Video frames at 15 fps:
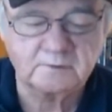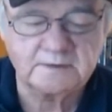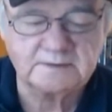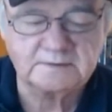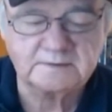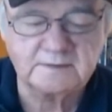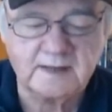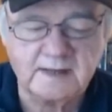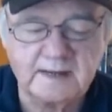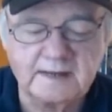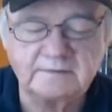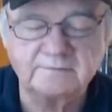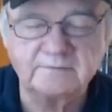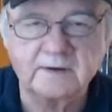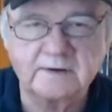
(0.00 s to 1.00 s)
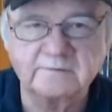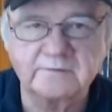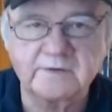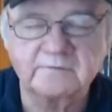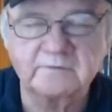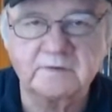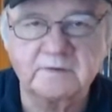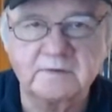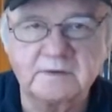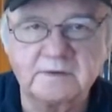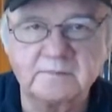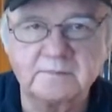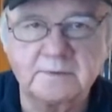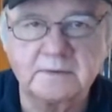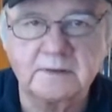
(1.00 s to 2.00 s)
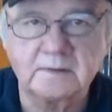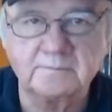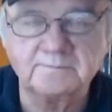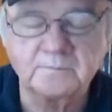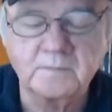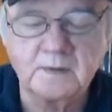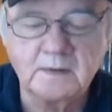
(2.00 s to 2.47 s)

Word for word: Race 9, 5.17 p.m.